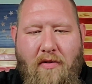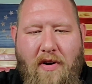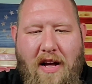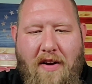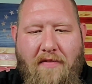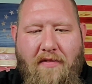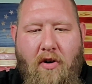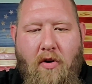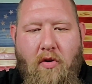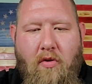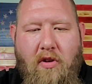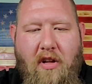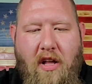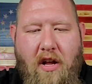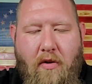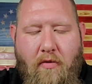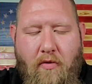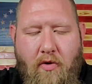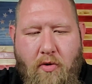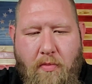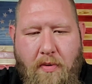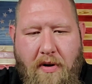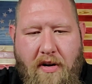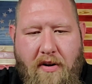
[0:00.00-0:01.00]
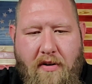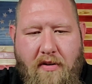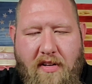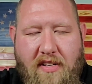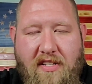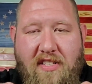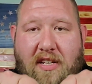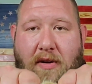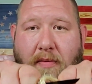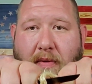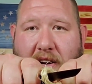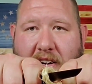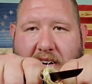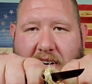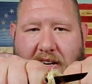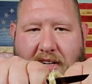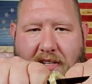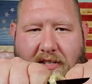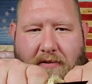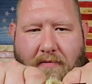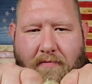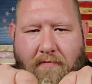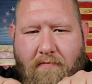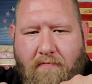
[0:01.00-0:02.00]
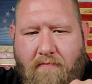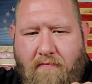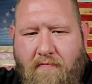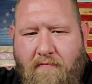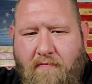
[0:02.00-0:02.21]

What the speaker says: I don't have a whole lot of room here. Let's see what it does.